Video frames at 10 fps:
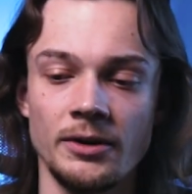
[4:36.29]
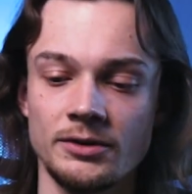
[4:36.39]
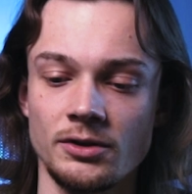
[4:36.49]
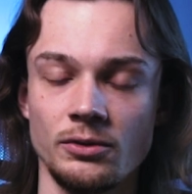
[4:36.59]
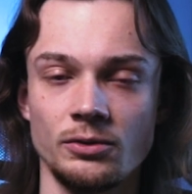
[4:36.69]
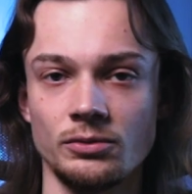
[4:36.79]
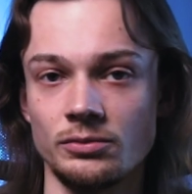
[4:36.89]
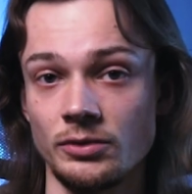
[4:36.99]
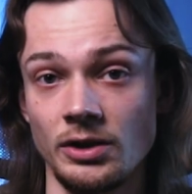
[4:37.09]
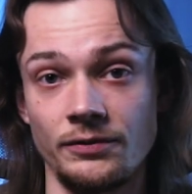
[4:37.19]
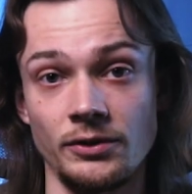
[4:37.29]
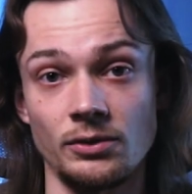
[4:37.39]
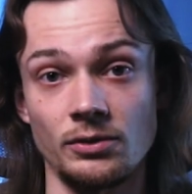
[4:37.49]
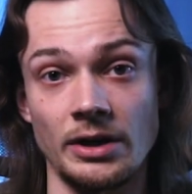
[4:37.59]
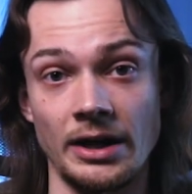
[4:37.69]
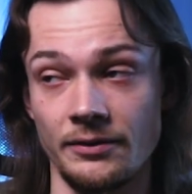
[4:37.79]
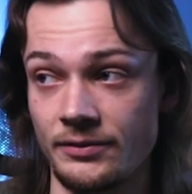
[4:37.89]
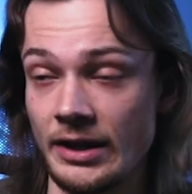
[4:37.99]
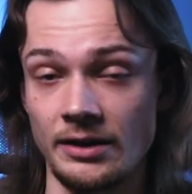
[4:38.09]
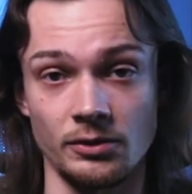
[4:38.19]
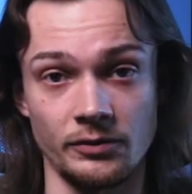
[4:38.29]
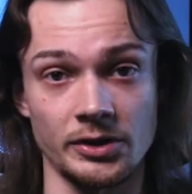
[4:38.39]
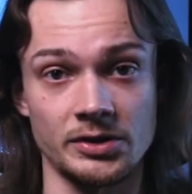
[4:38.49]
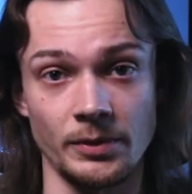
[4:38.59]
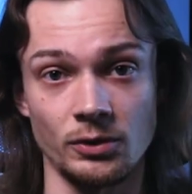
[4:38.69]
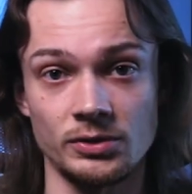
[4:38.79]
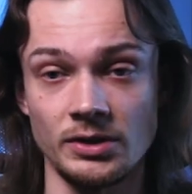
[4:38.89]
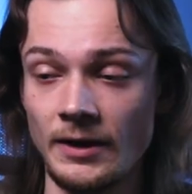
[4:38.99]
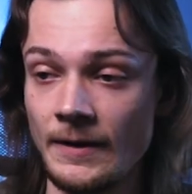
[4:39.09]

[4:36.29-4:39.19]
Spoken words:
So if you have that overexposed,